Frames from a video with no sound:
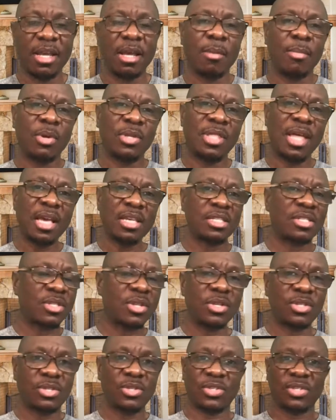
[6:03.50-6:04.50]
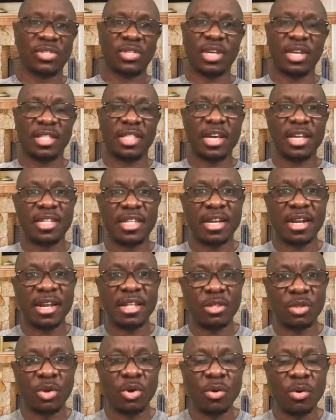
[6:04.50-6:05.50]
But that's not to say that there are
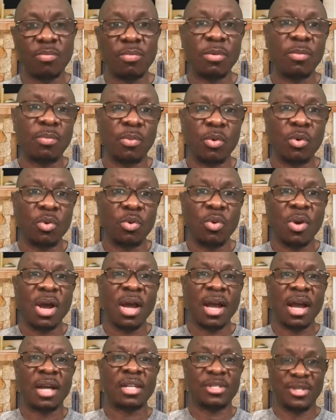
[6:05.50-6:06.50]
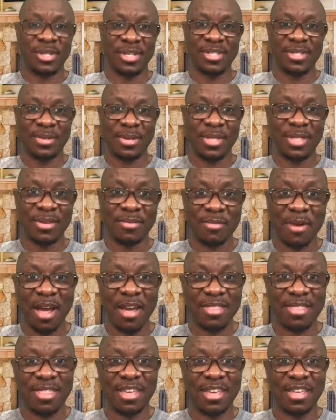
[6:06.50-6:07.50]
no people who are actually doing the right
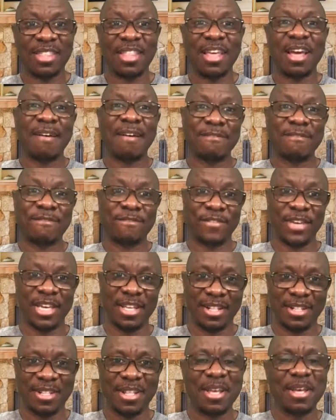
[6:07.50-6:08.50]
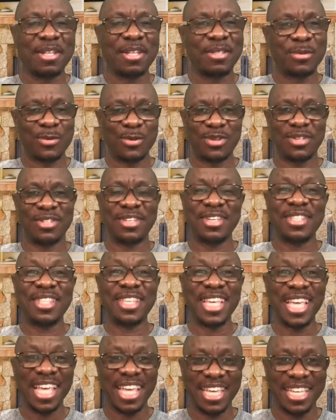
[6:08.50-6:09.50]
thing and fail. The reason
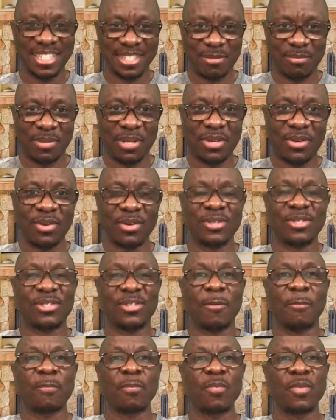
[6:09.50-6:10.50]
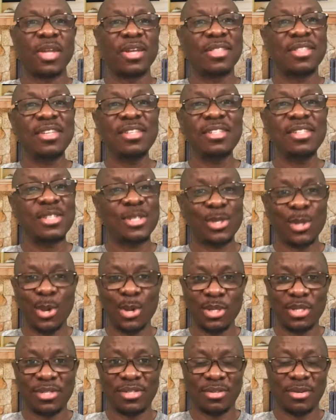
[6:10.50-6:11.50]
is because this is
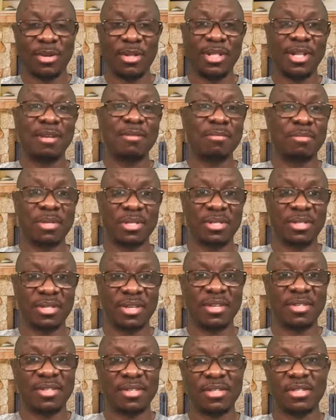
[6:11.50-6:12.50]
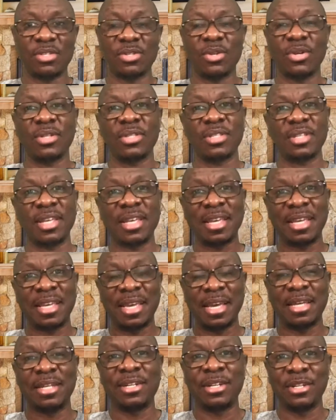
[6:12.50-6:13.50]
not online business. It's not a
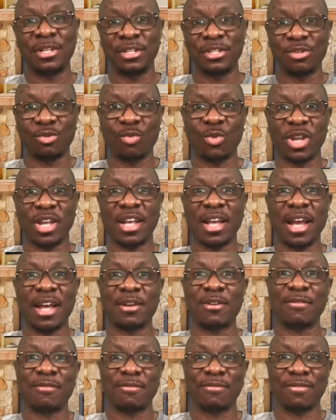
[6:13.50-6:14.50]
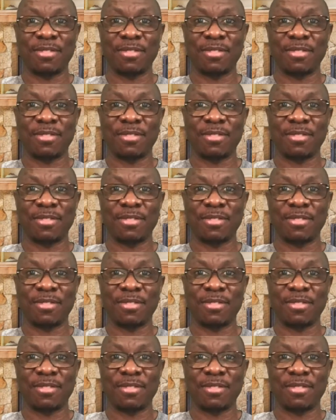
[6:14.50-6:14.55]
get rich quick kind of